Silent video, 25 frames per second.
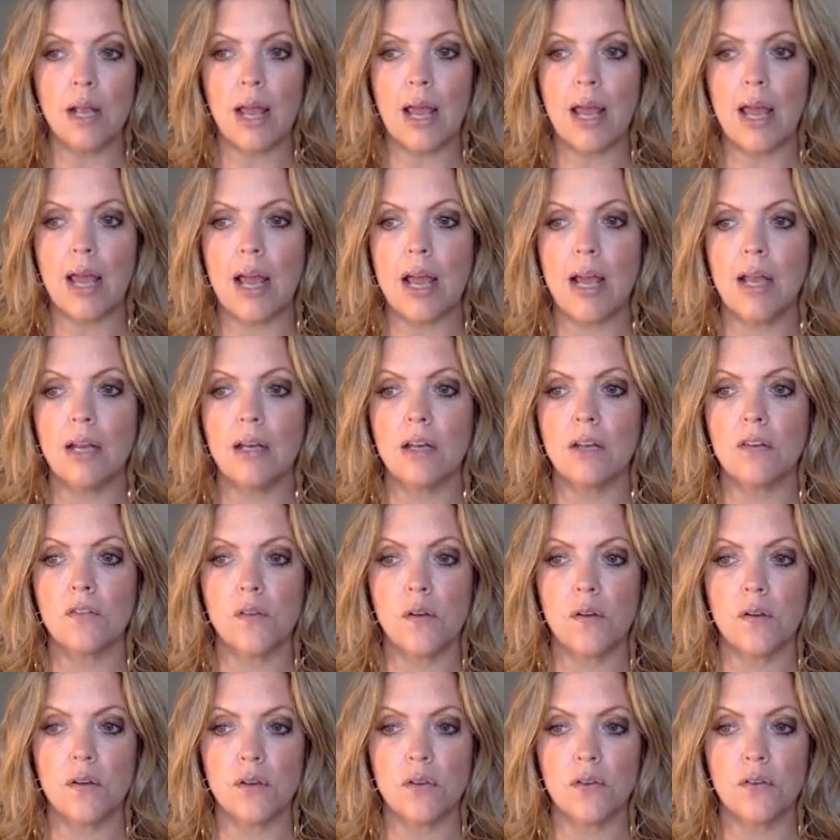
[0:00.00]
And as
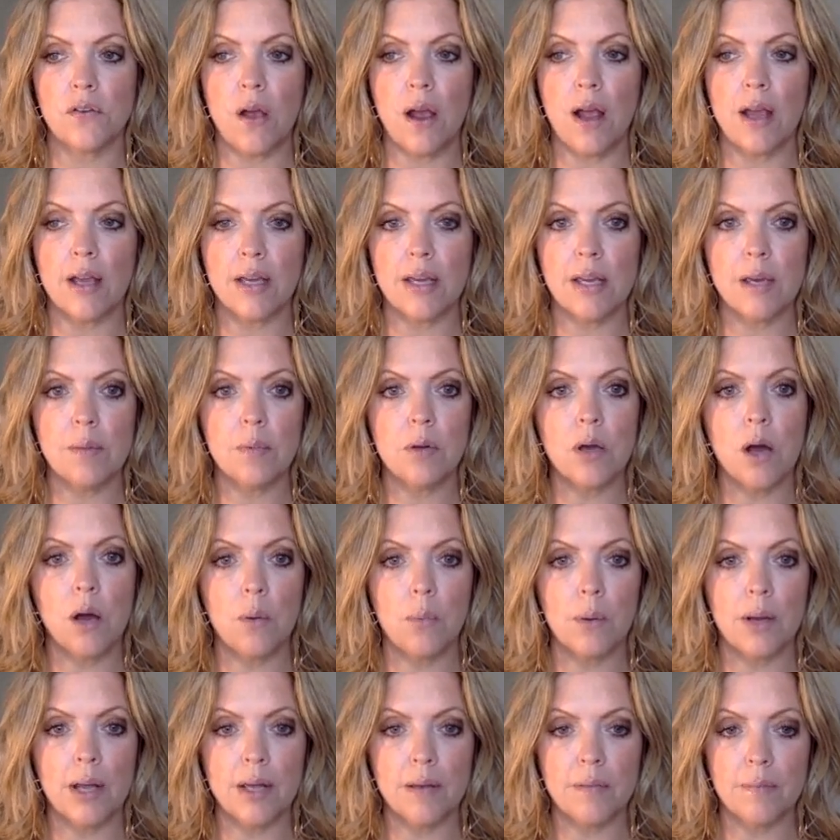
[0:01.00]
long as I keep
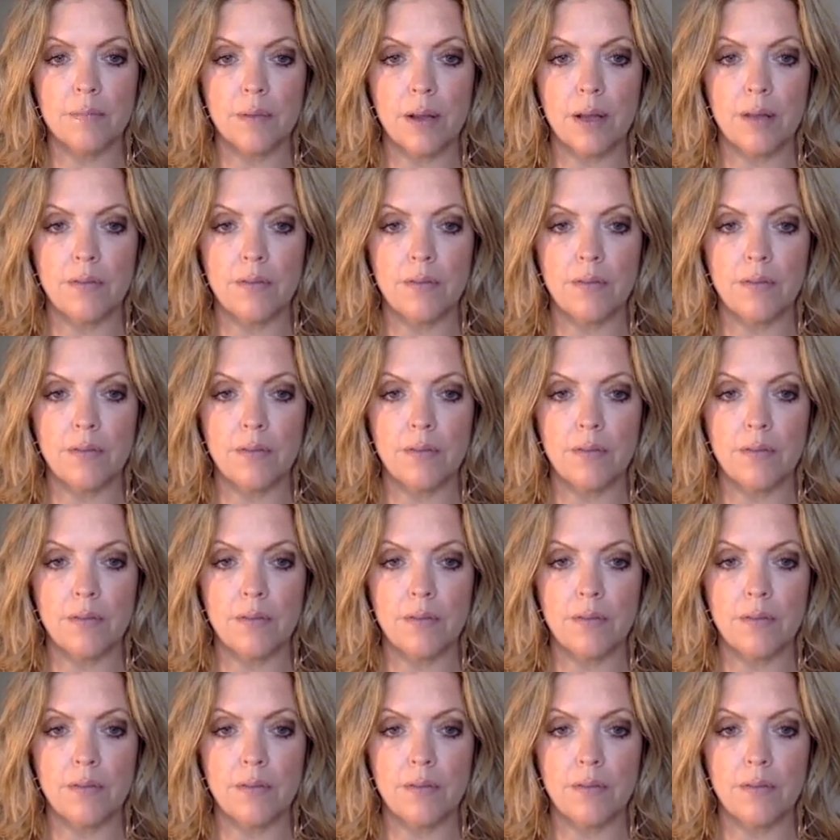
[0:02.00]
going,